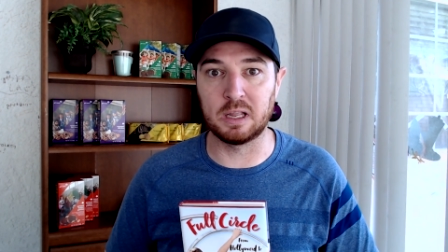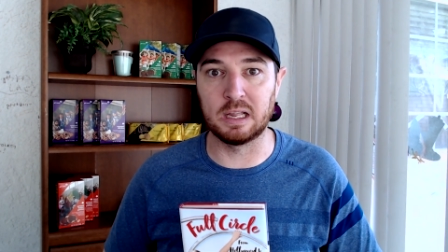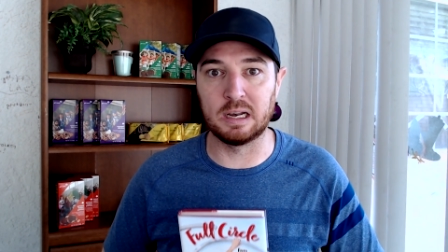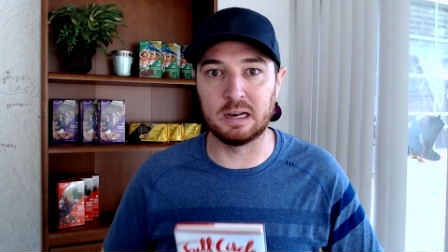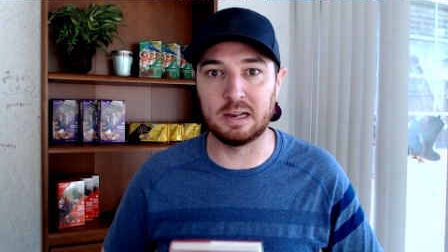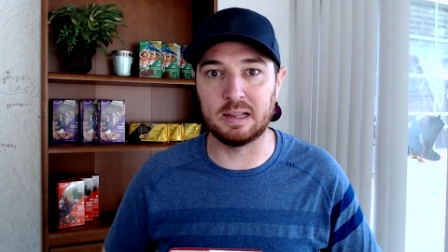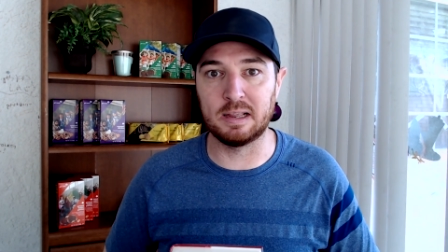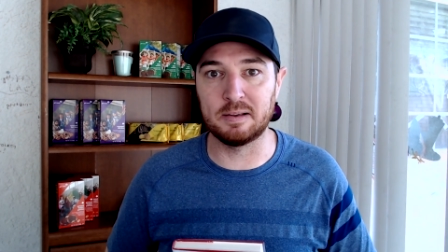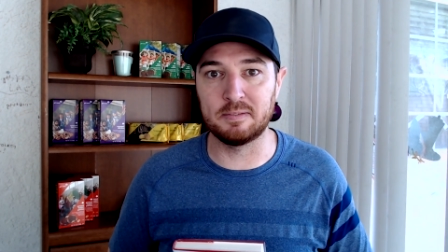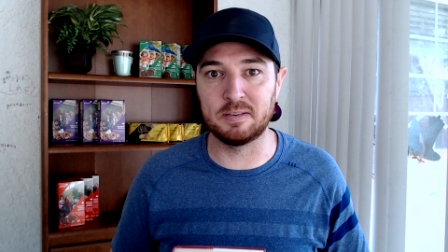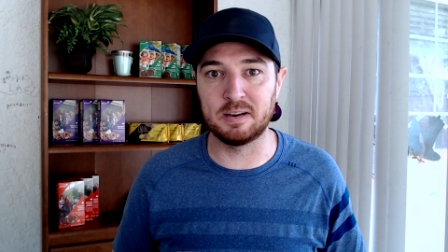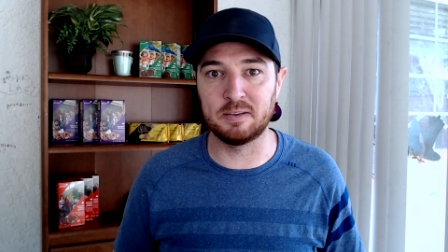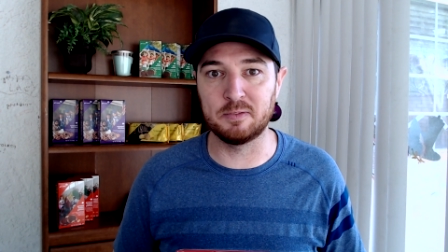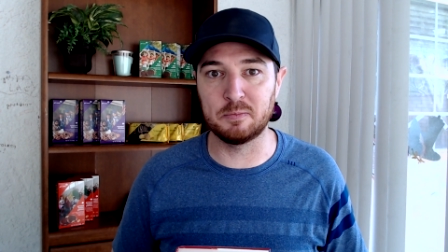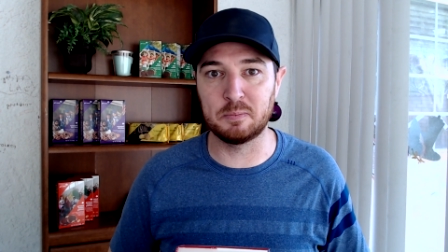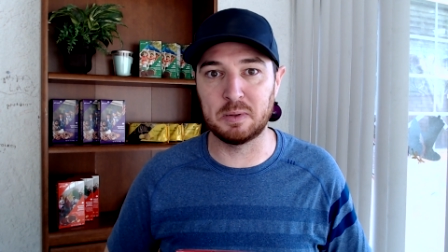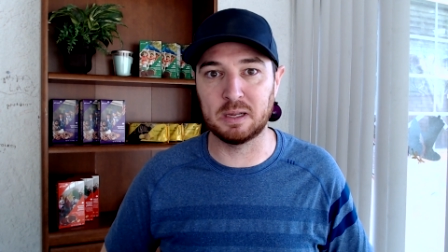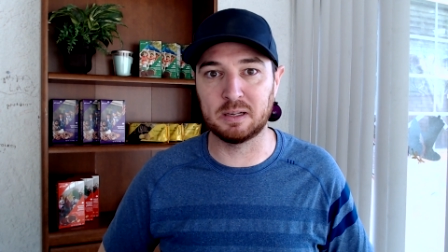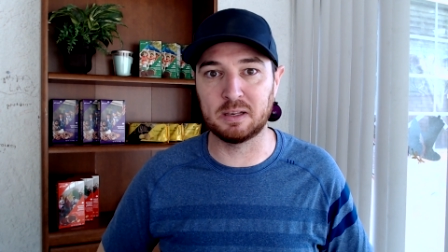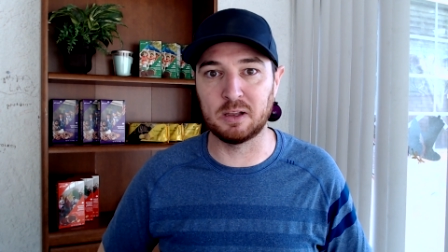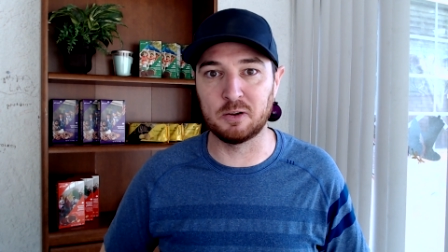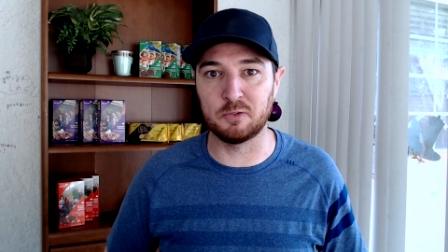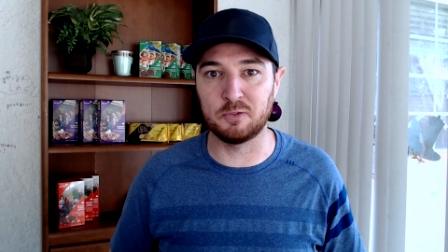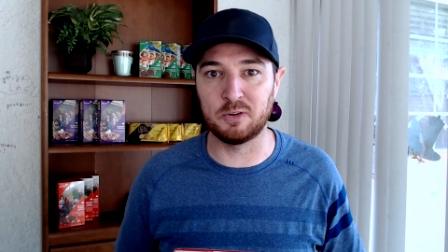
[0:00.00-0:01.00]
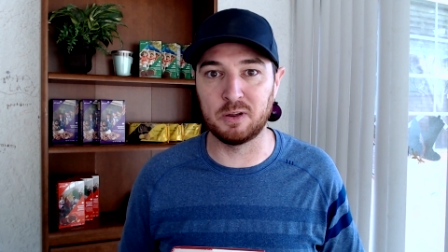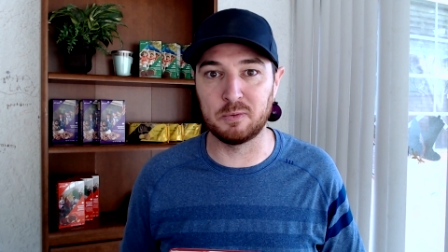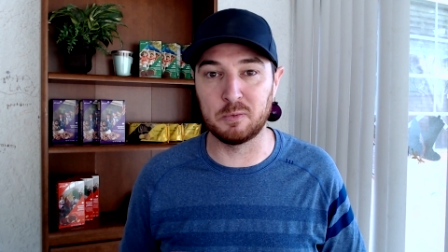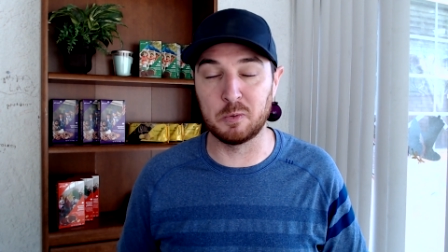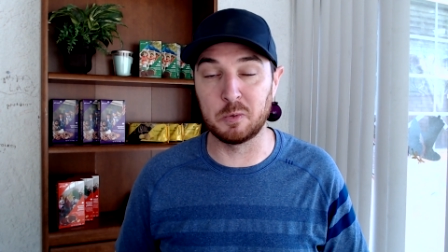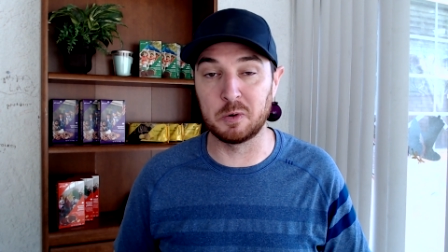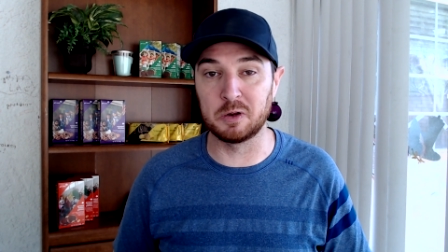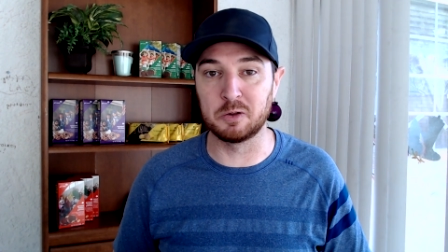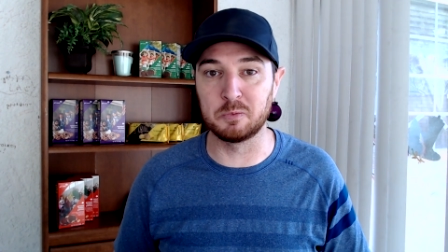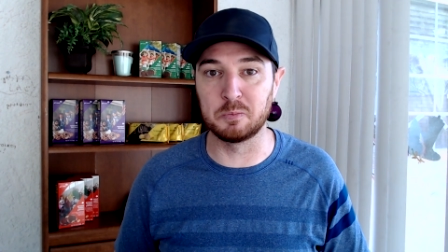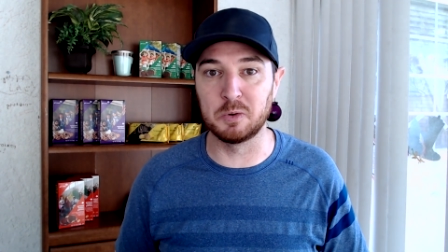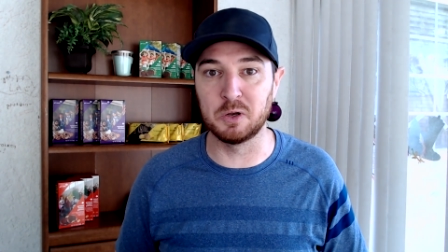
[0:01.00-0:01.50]
And I haven't even picked out
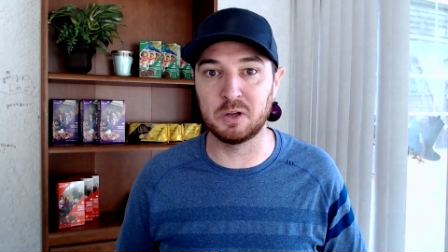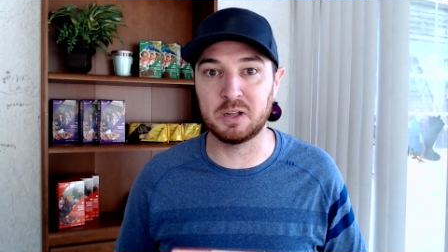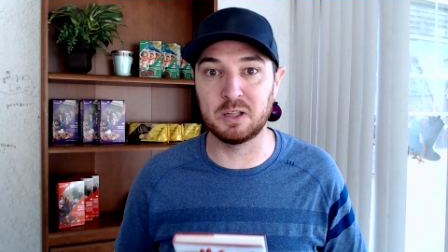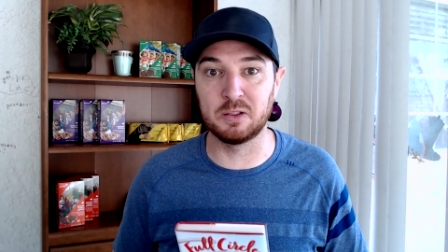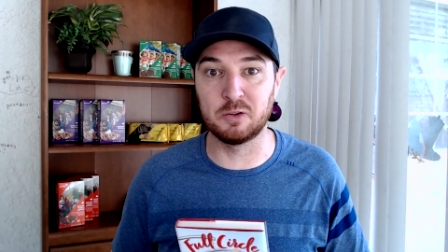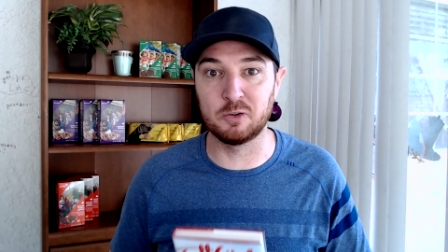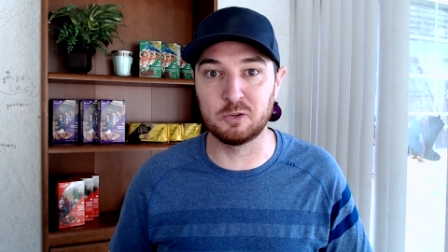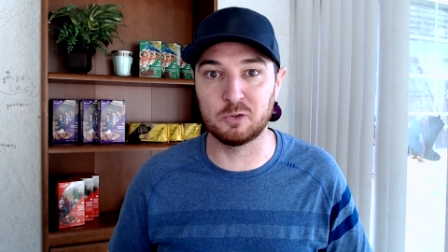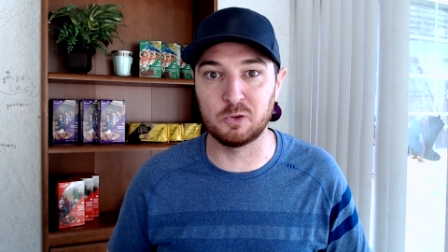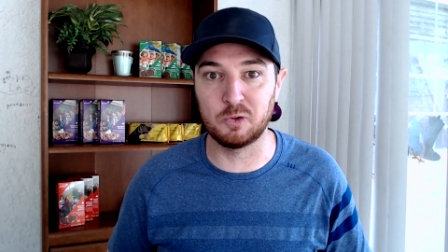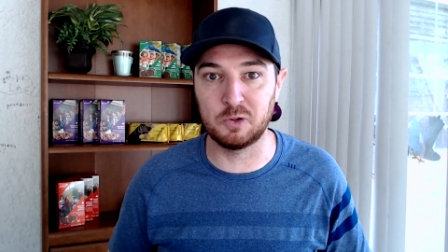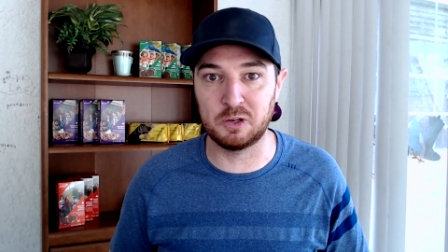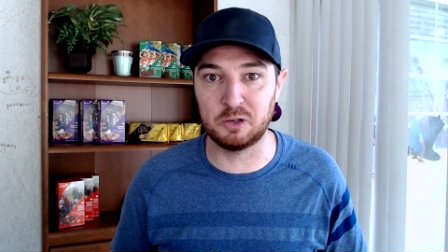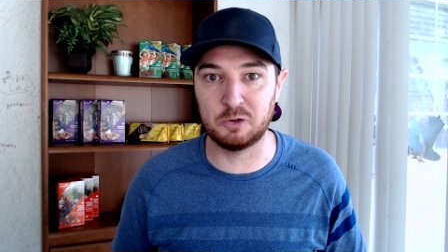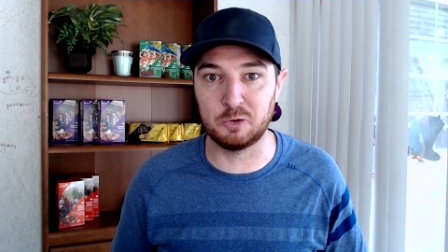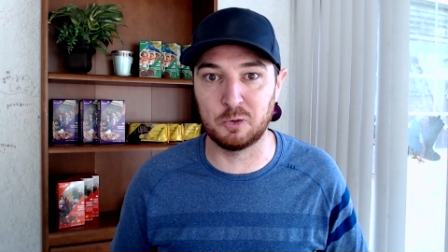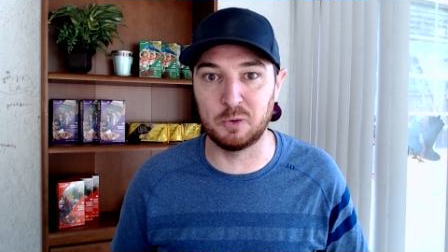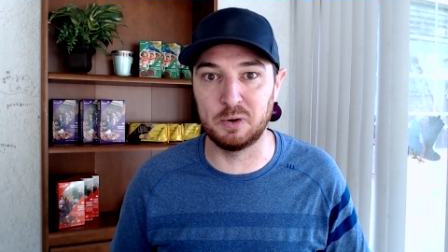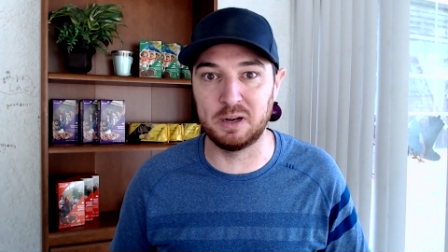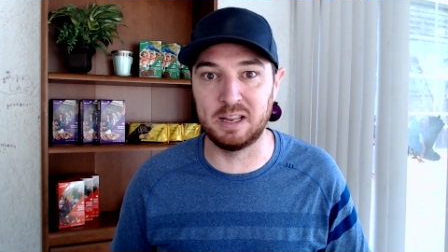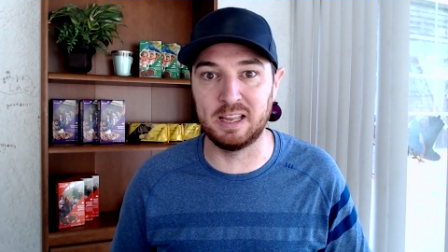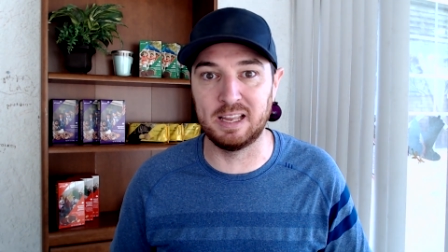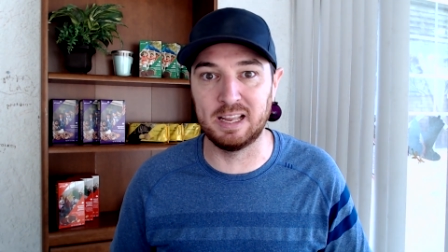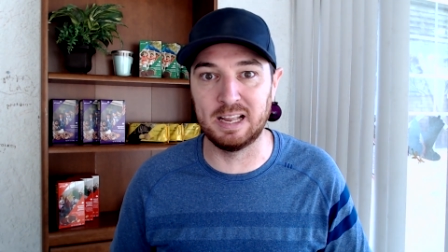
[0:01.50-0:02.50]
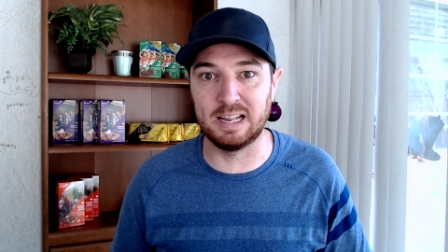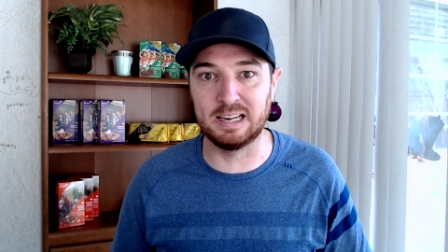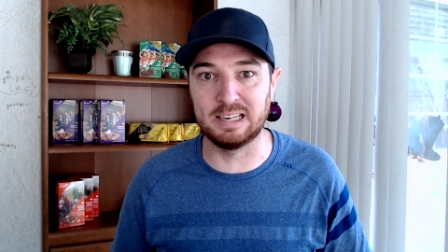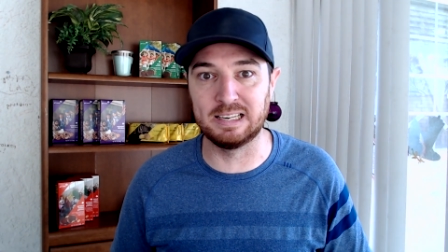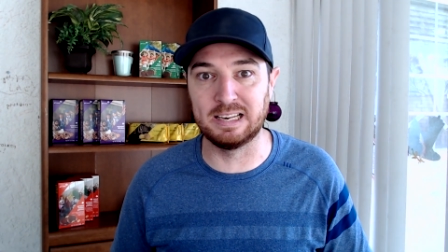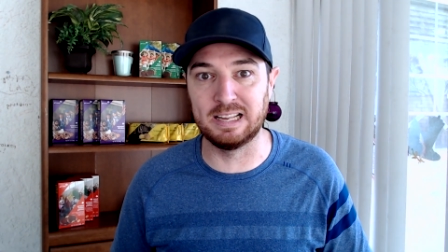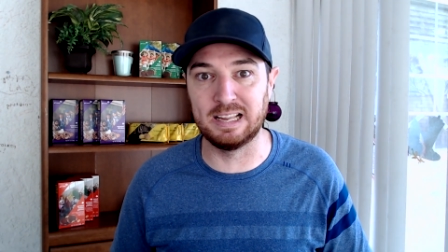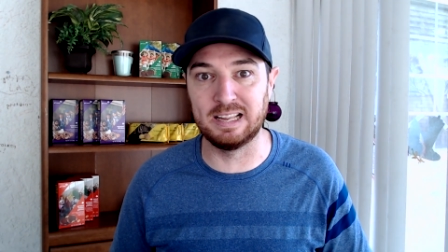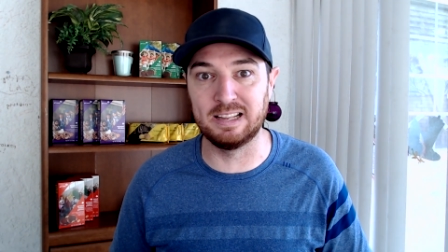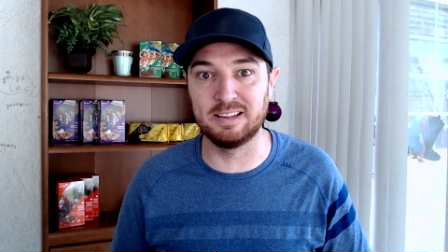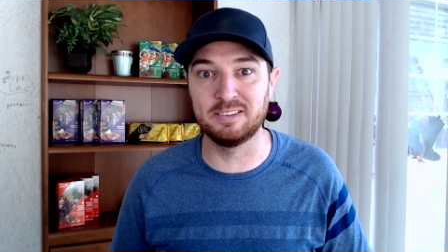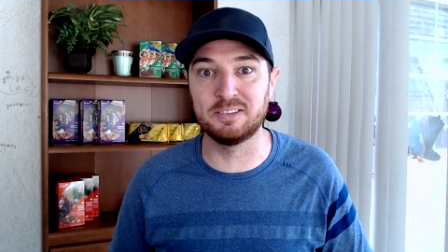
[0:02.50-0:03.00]
February's book, and there's only 28
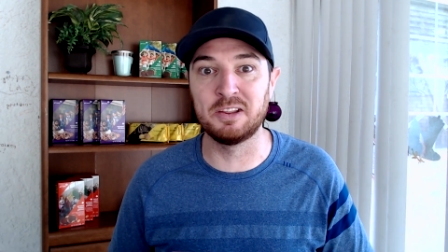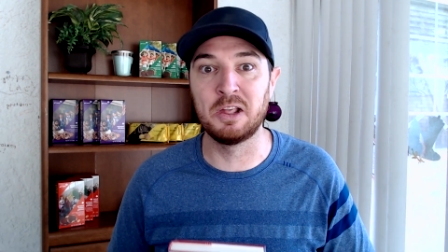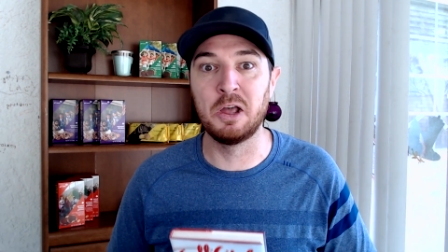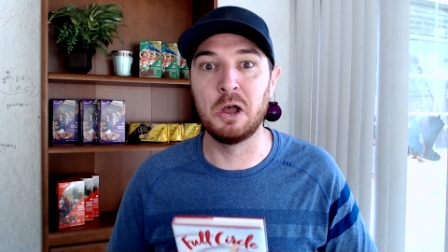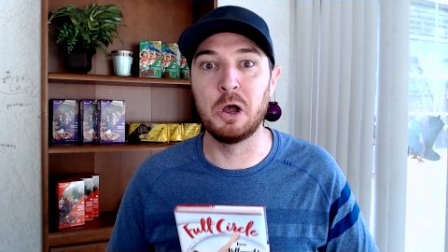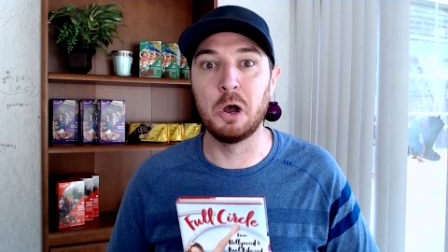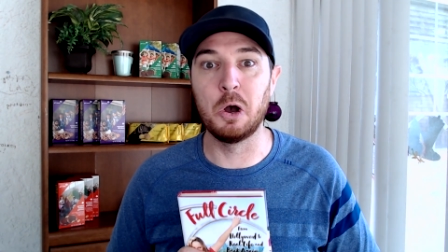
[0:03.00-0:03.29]
days.